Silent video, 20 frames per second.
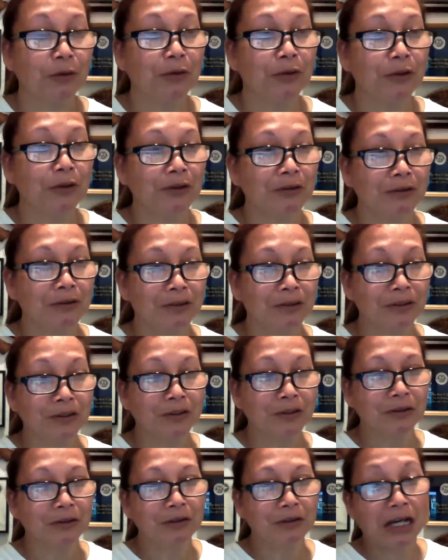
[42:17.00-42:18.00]
Or
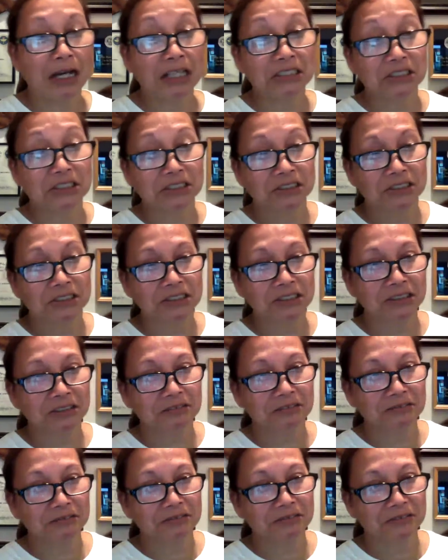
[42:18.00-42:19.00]

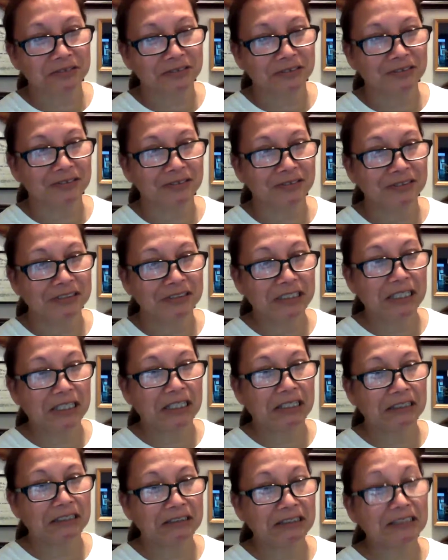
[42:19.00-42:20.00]
ashes.
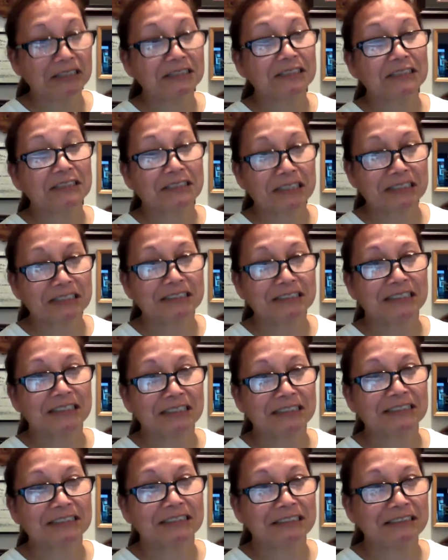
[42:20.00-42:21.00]
Yeah, that's
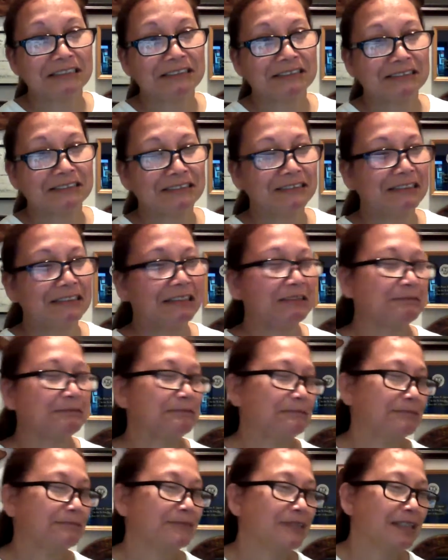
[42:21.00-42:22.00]
disgusting, isn't it? Yeah.
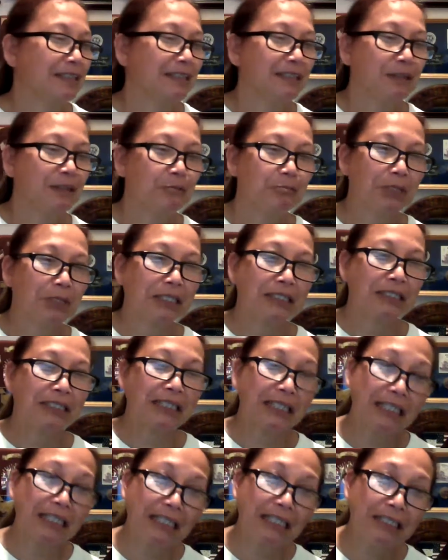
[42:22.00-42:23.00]

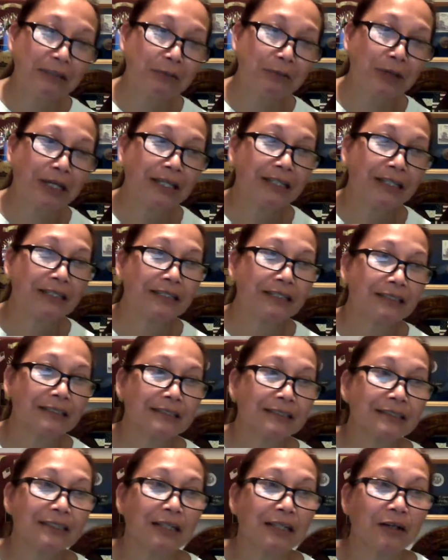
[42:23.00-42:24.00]
But anyway,
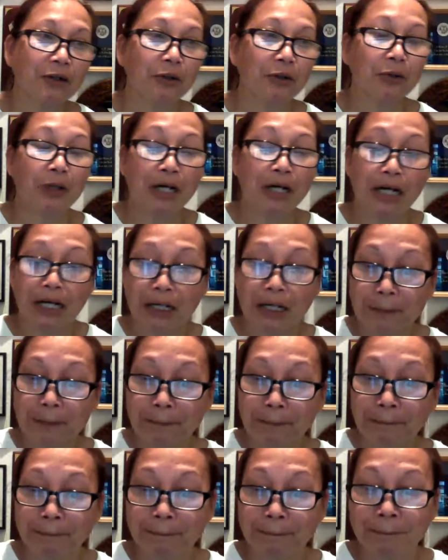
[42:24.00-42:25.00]
so
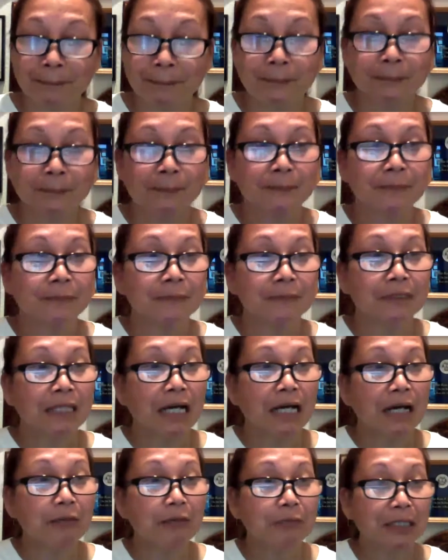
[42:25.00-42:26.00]
I'm
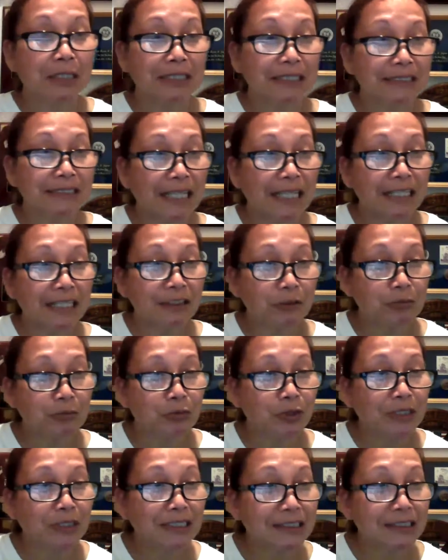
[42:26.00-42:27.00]
gonna sign
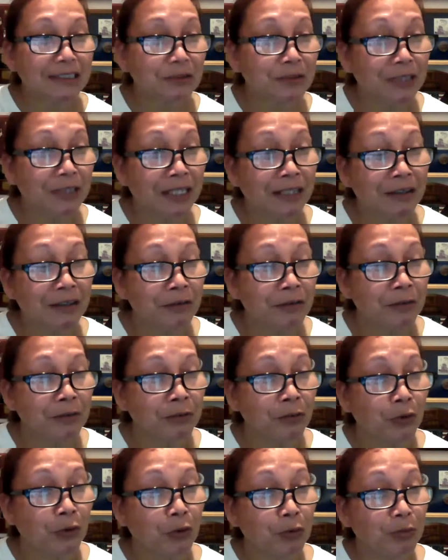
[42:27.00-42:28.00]
up really soon here.
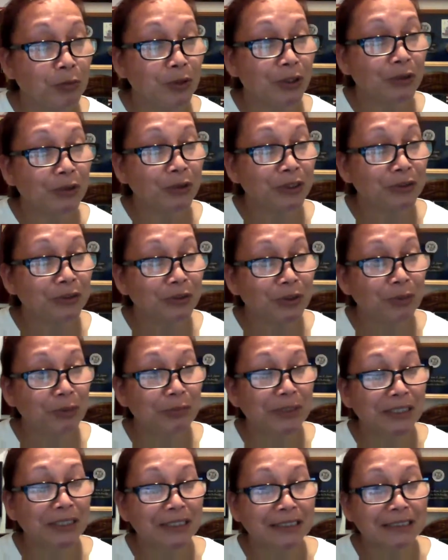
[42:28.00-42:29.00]
We're over our
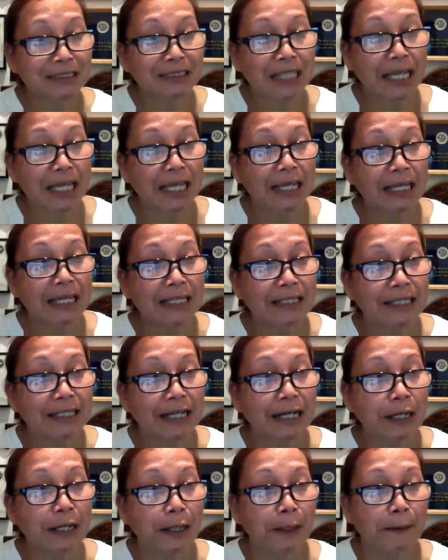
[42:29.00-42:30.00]
30 minutes, and
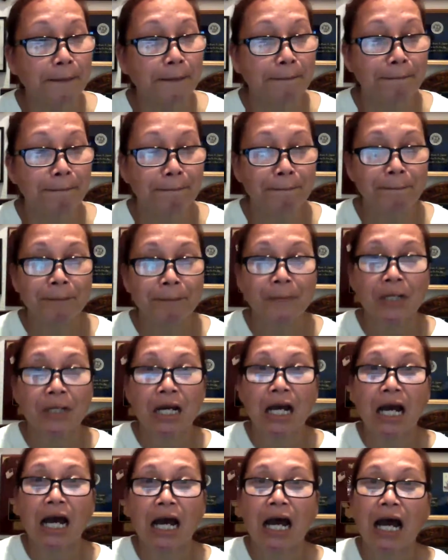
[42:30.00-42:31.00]

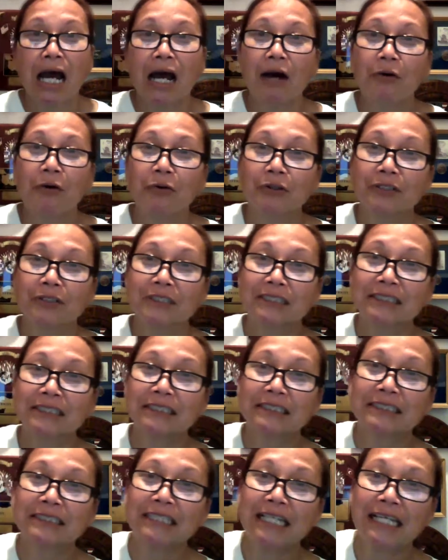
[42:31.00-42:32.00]
I will
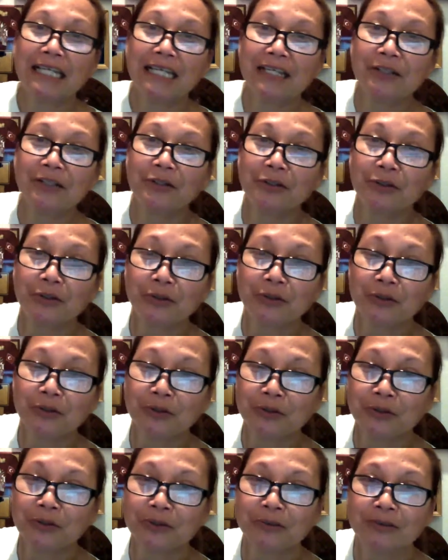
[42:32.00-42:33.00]
see
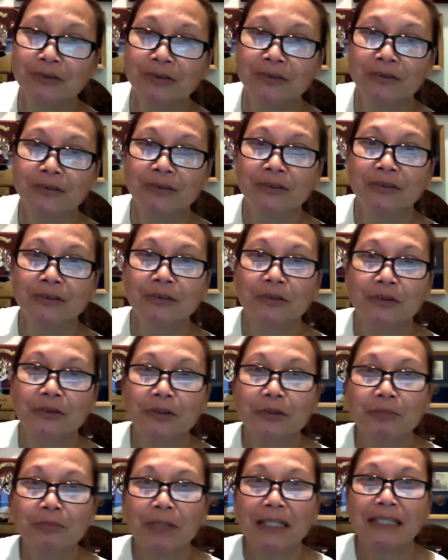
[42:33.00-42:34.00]
you
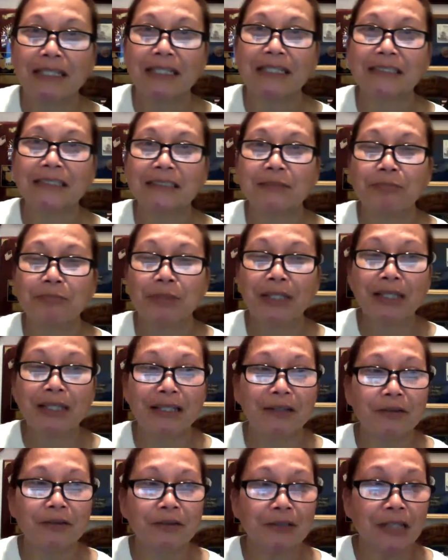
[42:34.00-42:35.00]
on my next
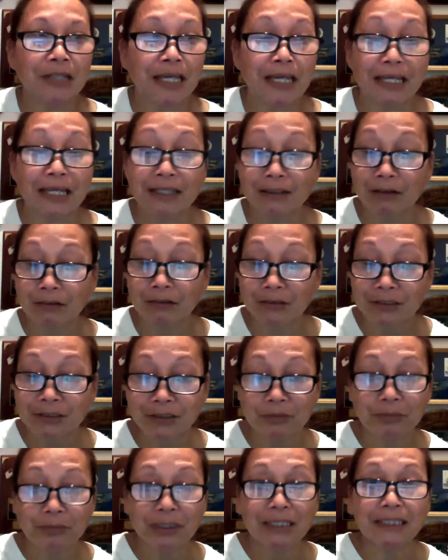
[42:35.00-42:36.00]
video, and
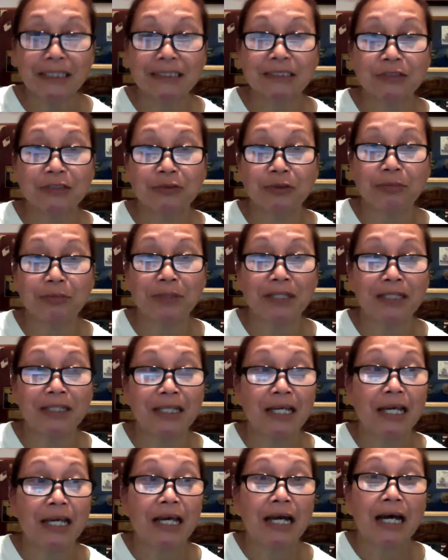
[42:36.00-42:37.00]
also my next
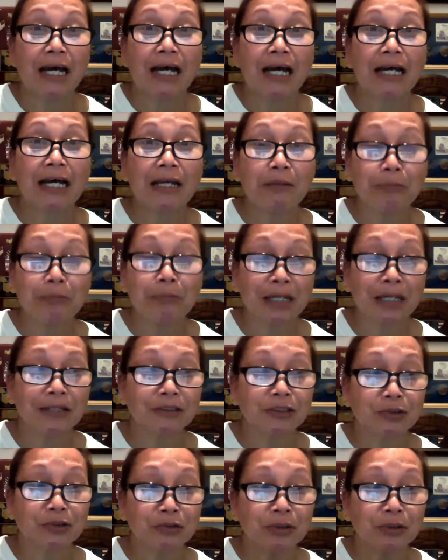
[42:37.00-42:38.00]
streaming. I
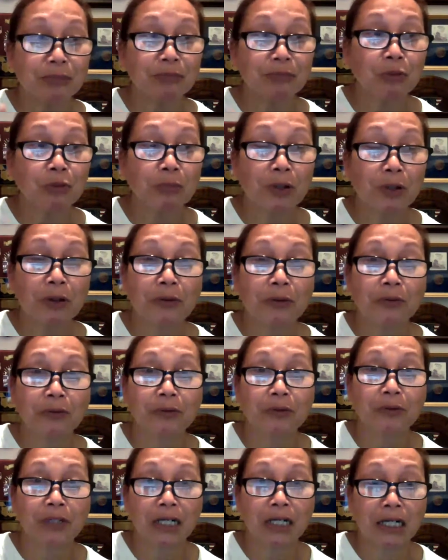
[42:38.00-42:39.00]
might stream
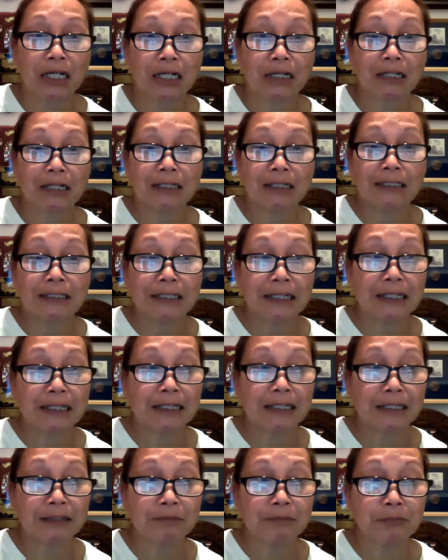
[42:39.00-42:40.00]
tomorrow
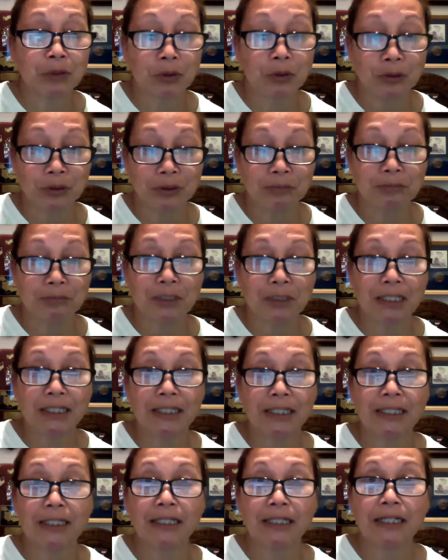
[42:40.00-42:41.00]
live on
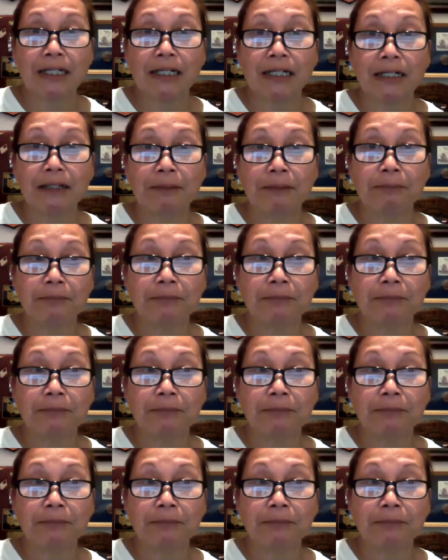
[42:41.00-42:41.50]
my,